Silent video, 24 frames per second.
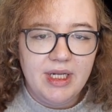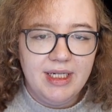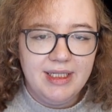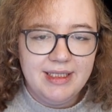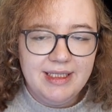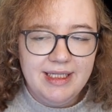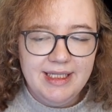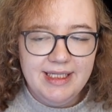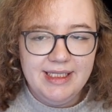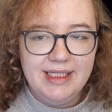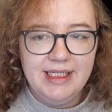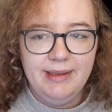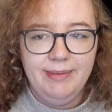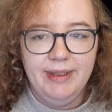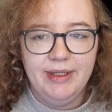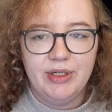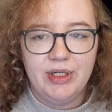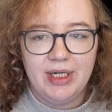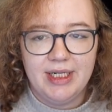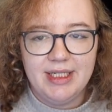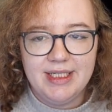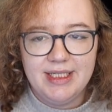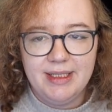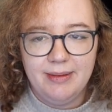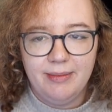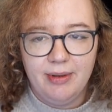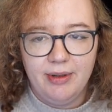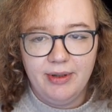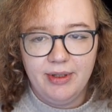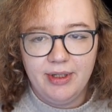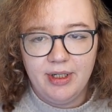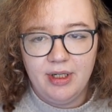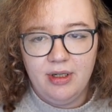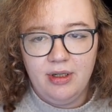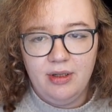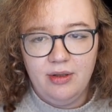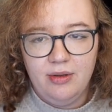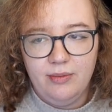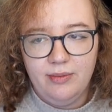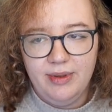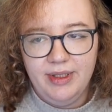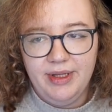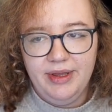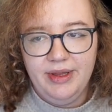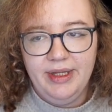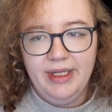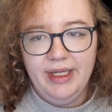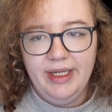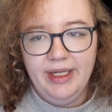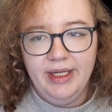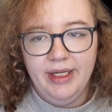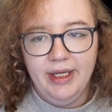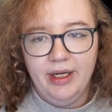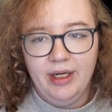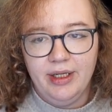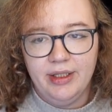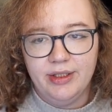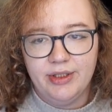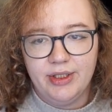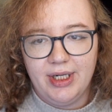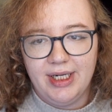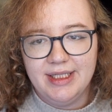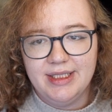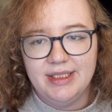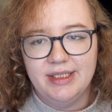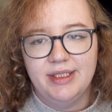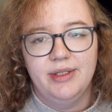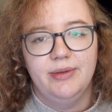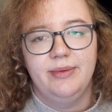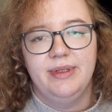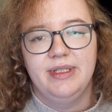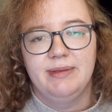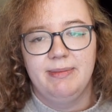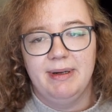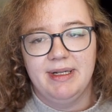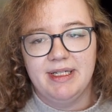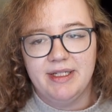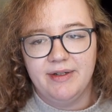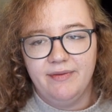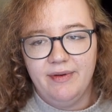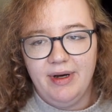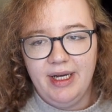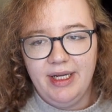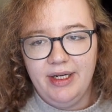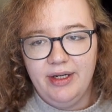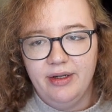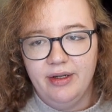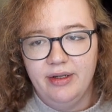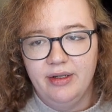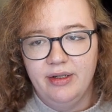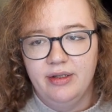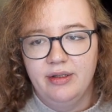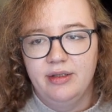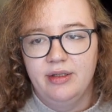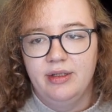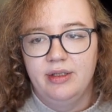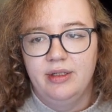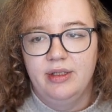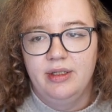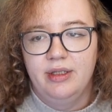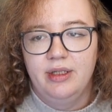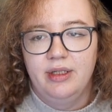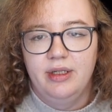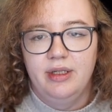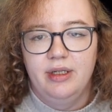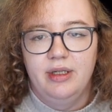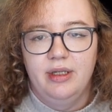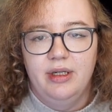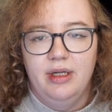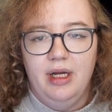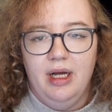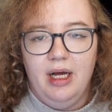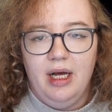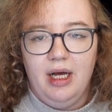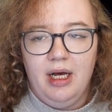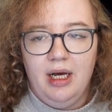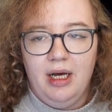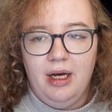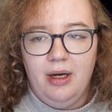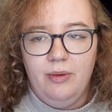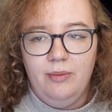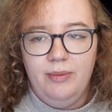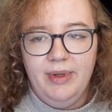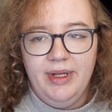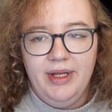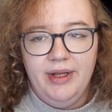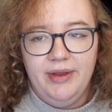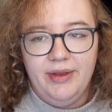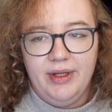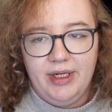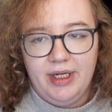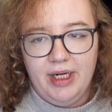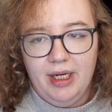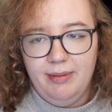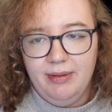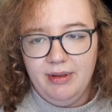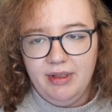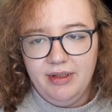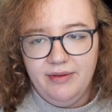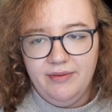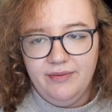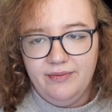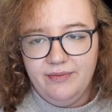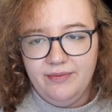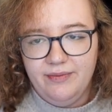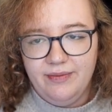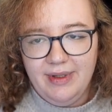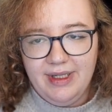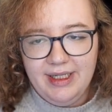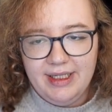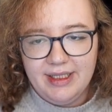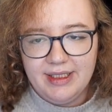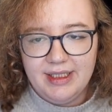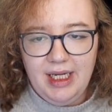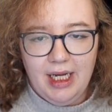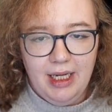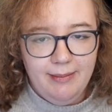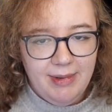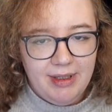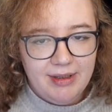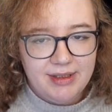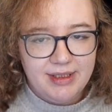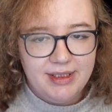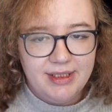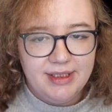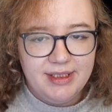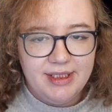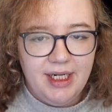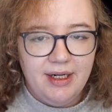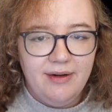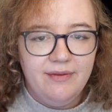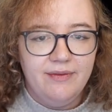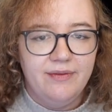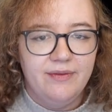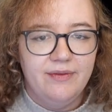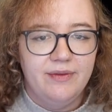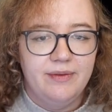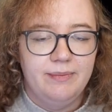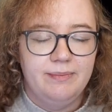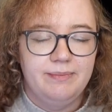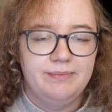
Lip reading: TCP transit protocol with the address that we specified, with a couple of like timeouts and stuff.